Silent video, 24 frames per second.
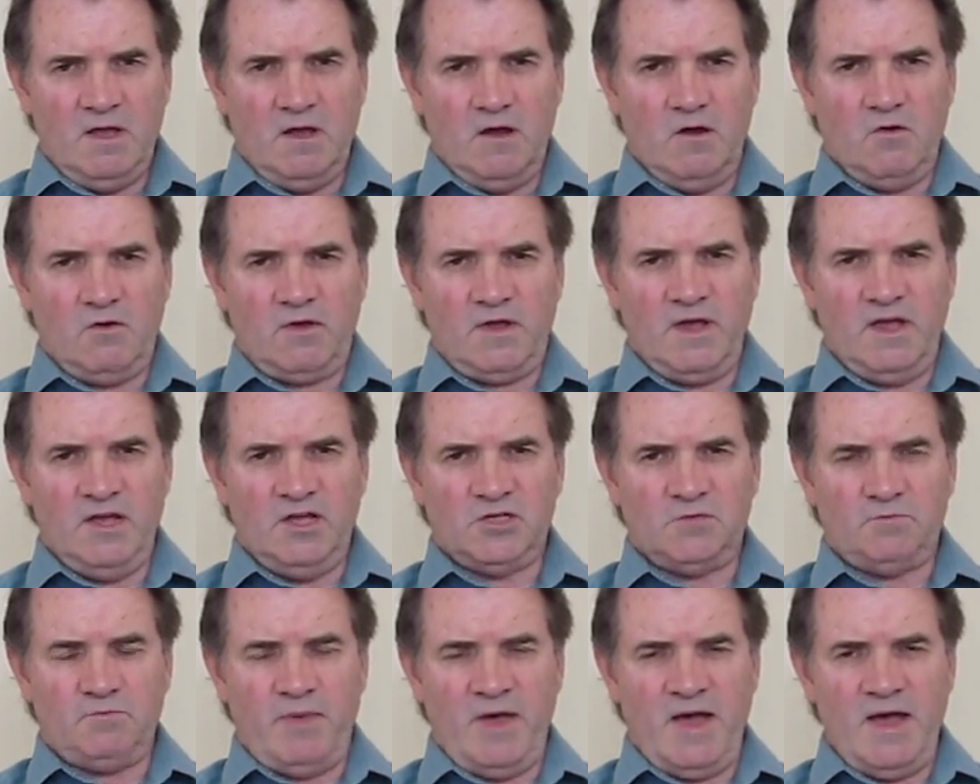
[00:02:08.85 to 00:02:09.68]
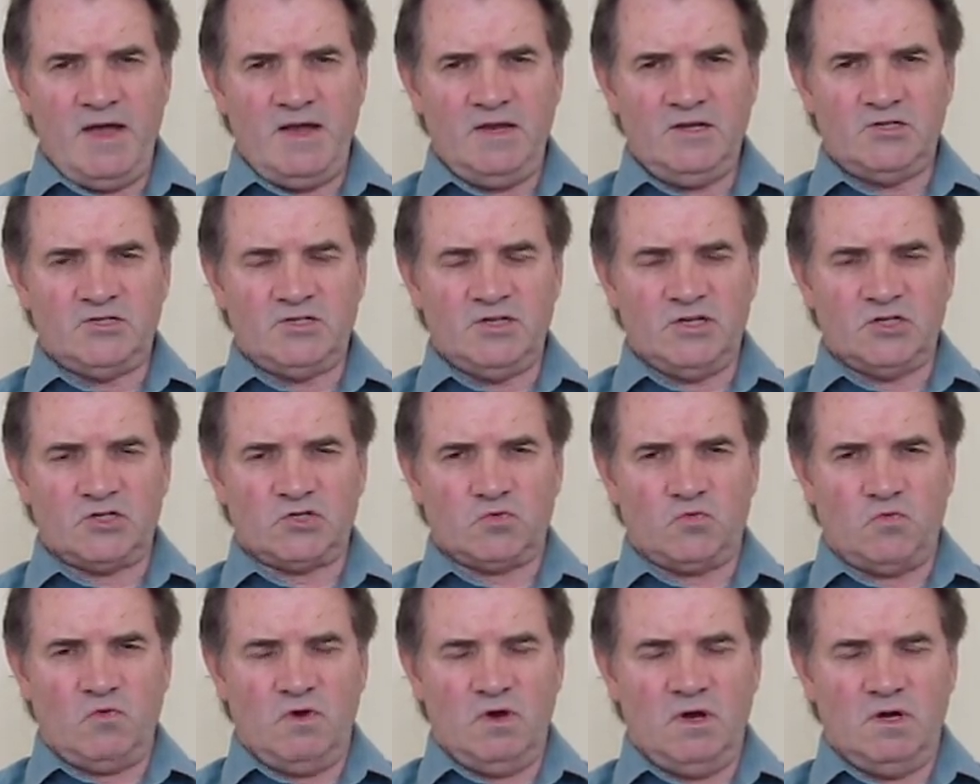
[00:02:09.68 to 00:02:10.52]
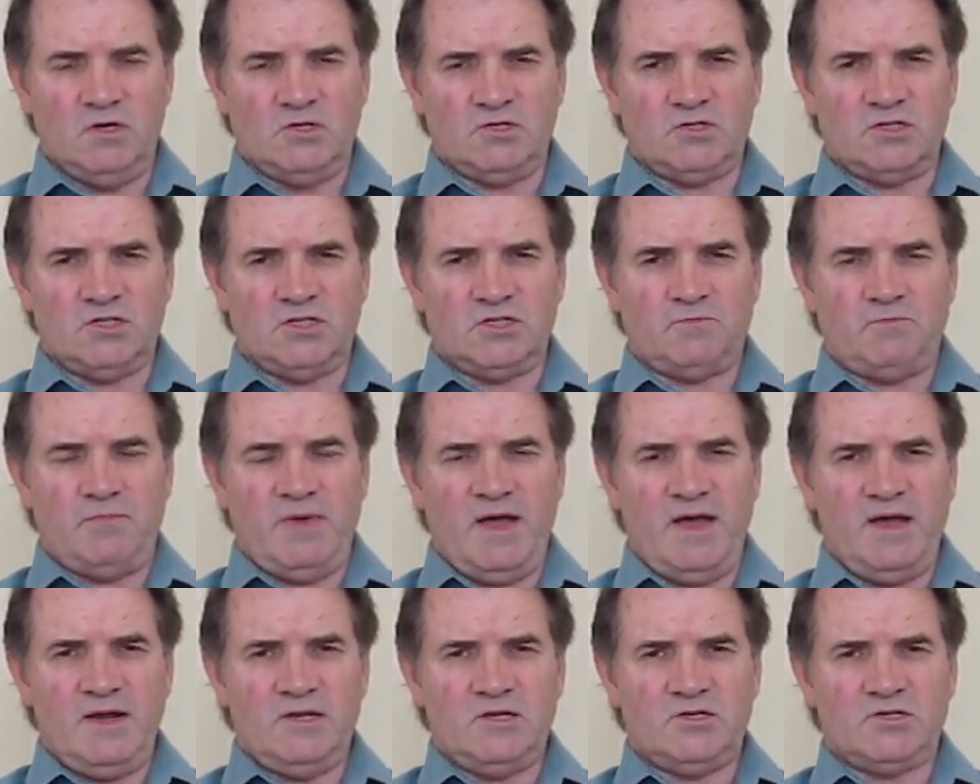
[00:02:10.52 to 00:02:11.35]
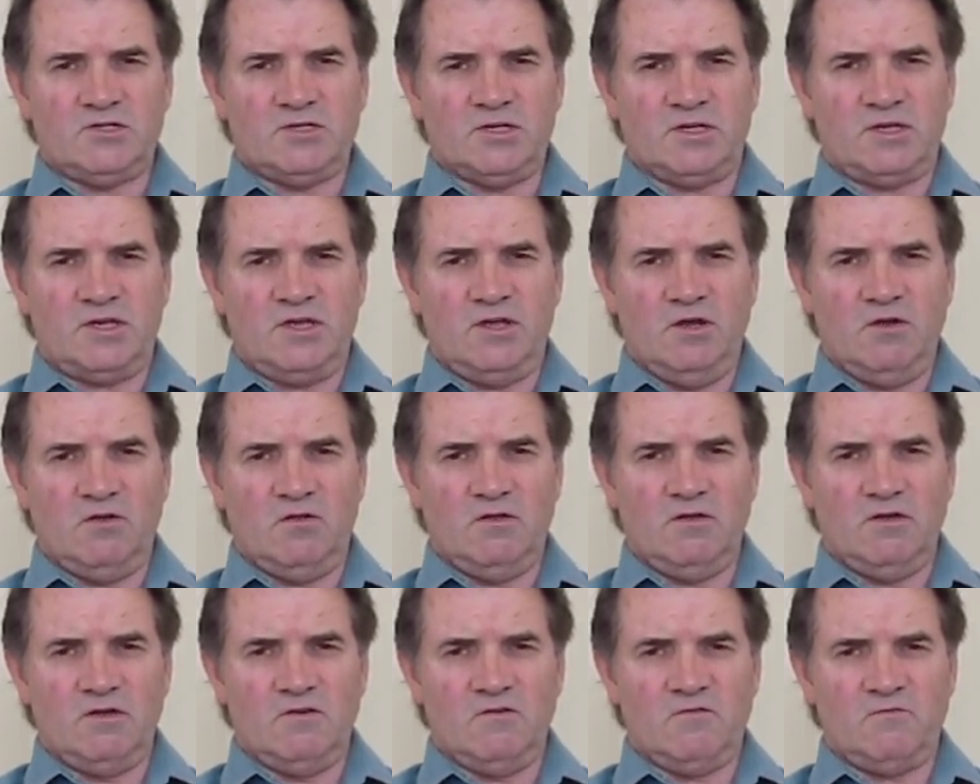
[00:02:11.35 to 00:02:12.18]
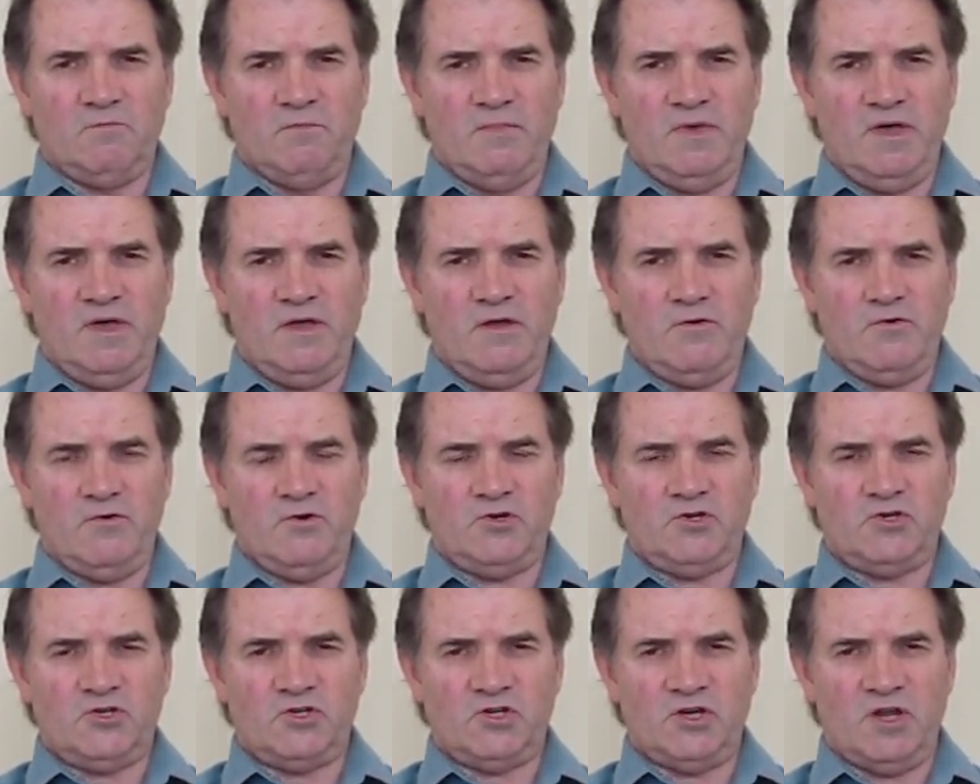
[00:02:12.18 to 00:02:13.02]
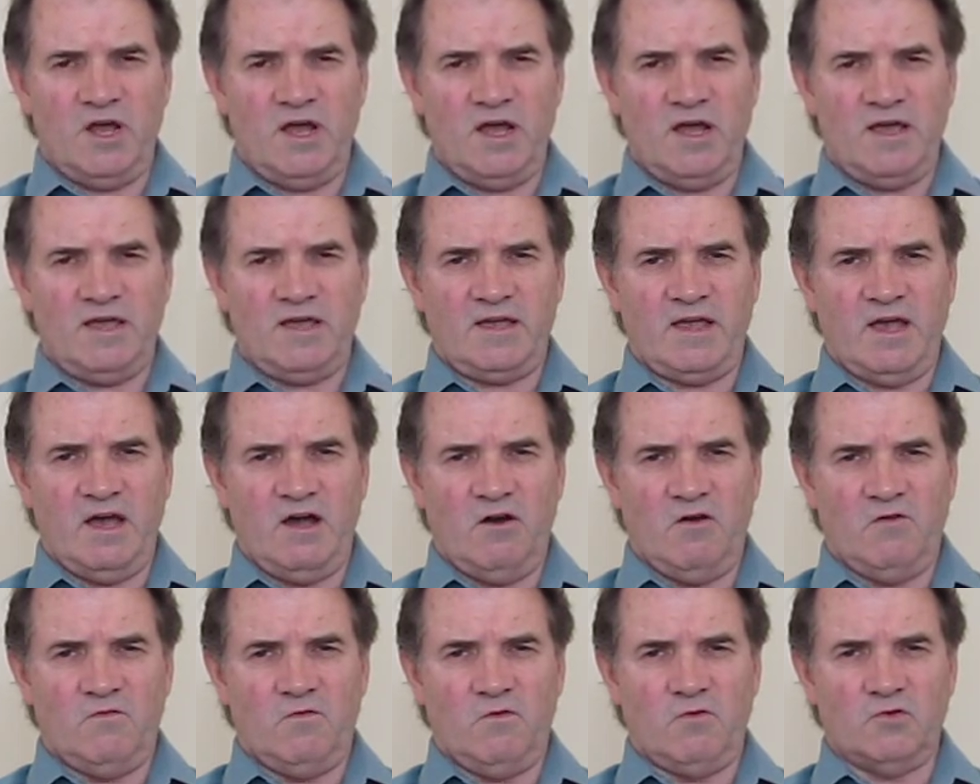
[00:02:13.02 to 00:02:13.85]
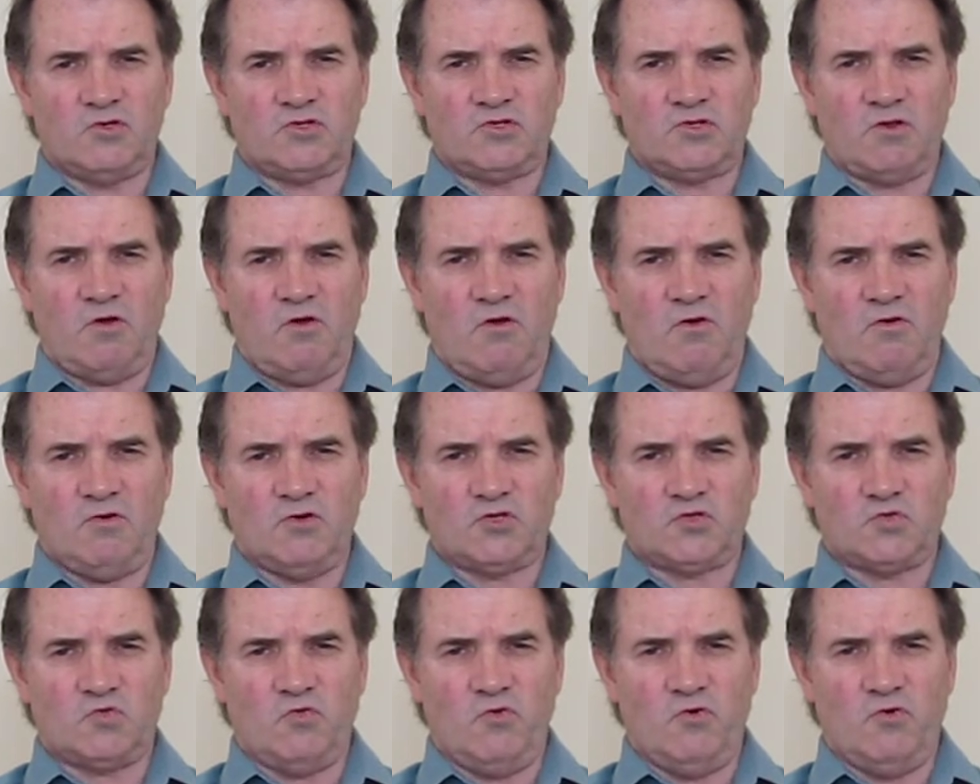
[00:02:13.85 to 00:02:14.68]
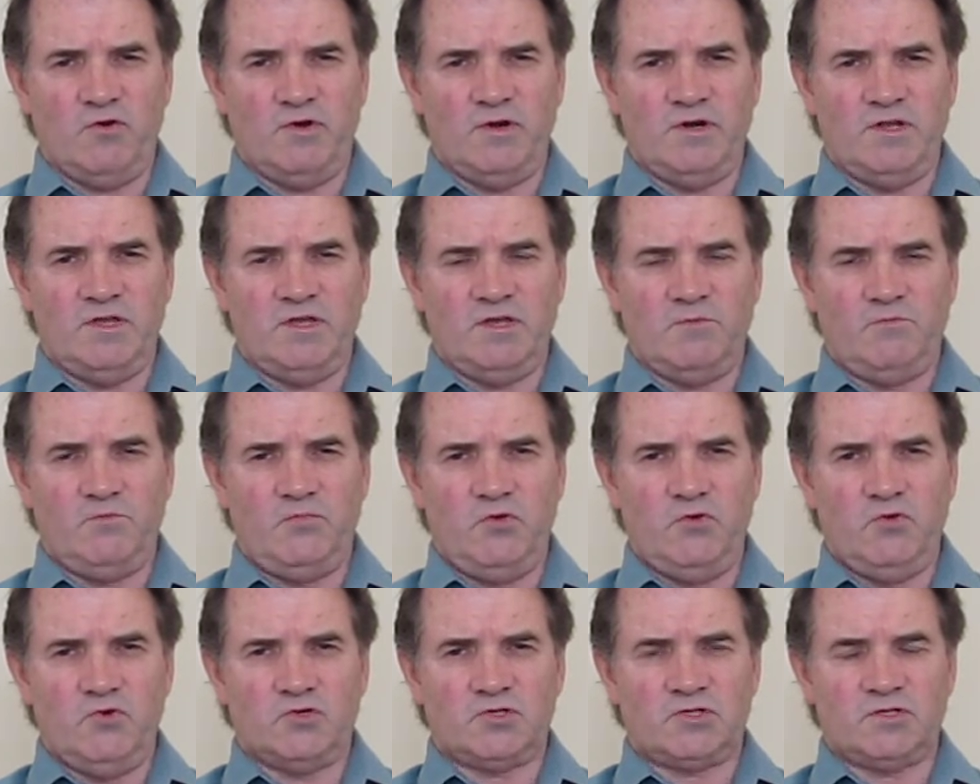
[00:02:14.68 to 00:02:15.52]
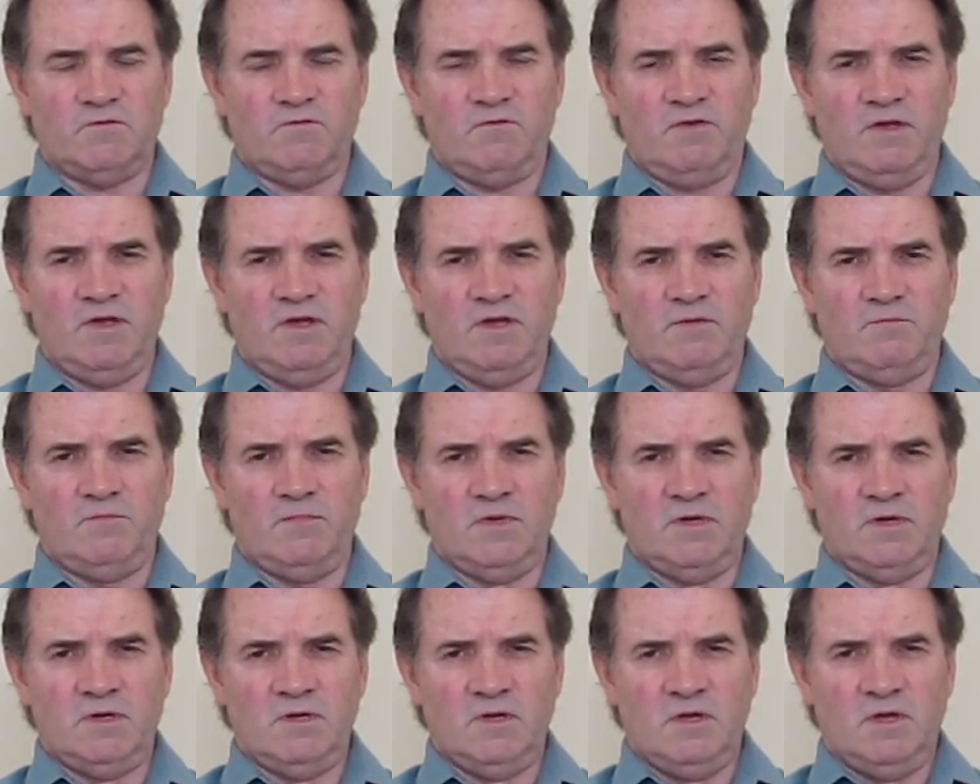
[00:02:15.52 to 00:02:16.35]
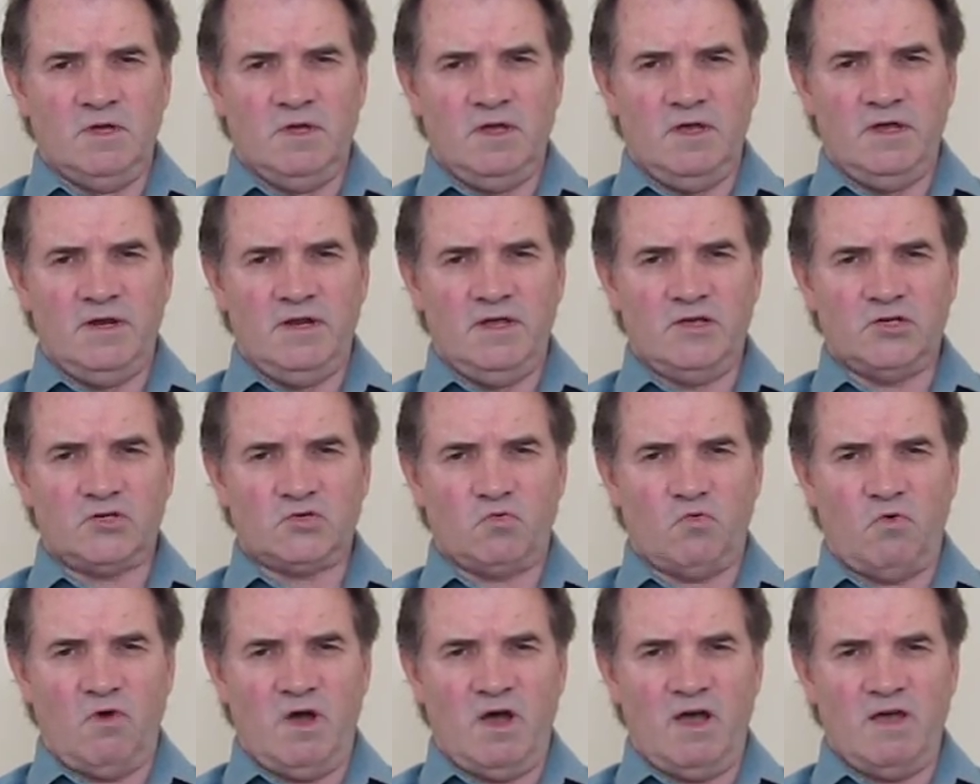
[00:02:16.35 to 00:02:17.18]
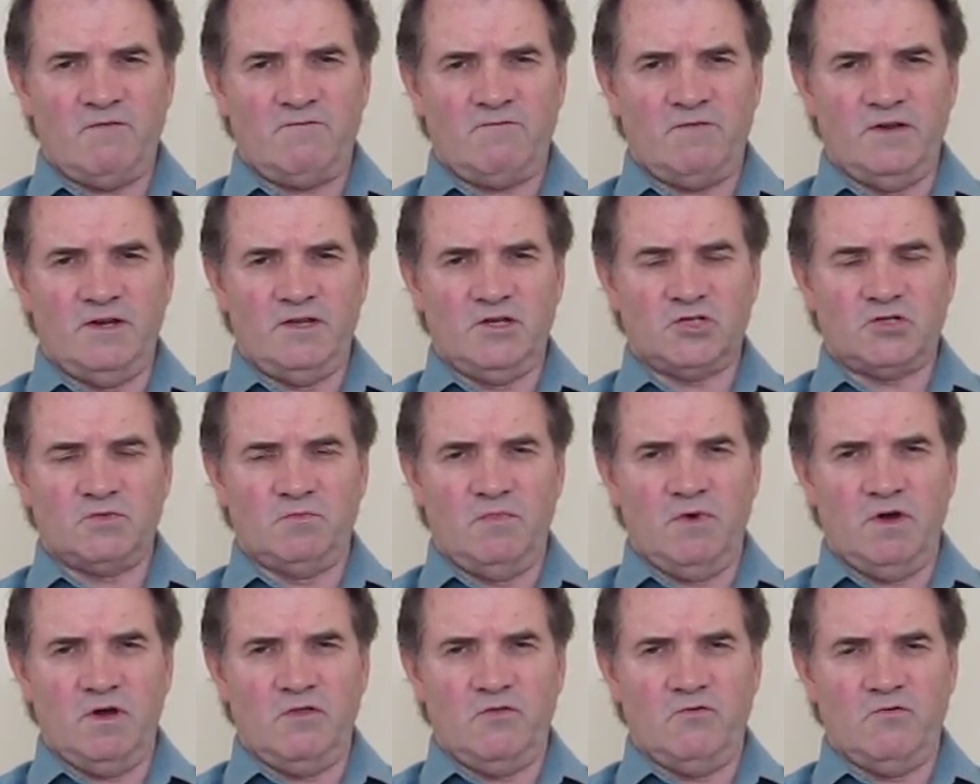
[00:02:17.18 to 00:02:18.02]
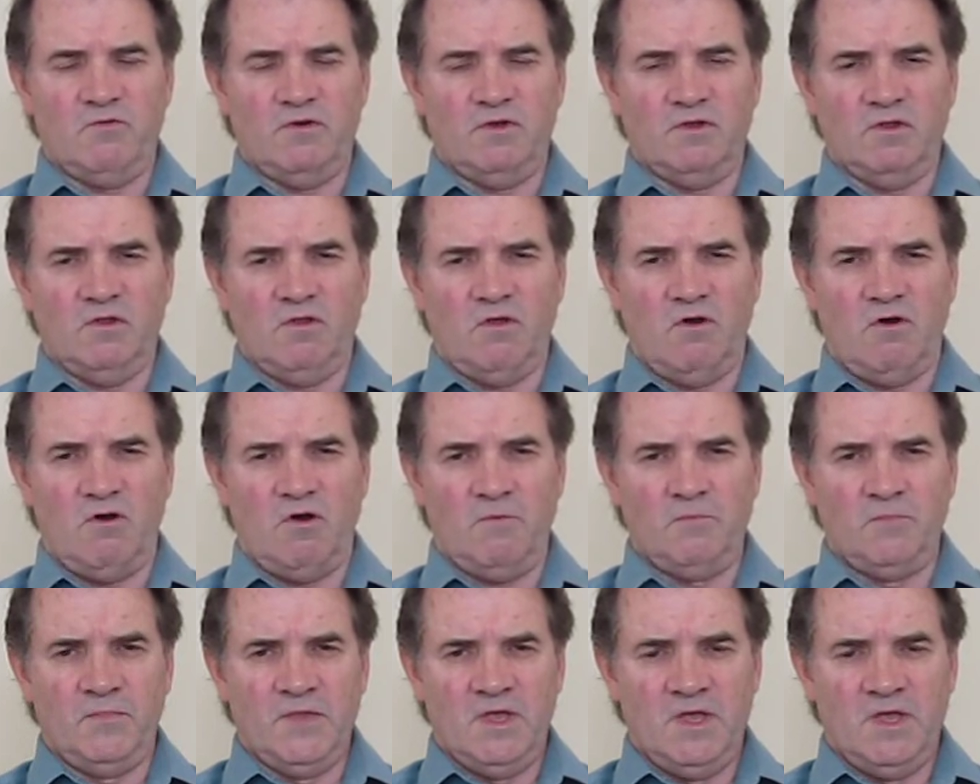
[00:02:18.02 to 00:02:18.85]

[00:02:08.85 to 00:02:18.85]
okay, as bad as this was, as bad as the killing of Mayor Chai Calvo's dogs were, and the abuse of him and his wife and his mother-in-law,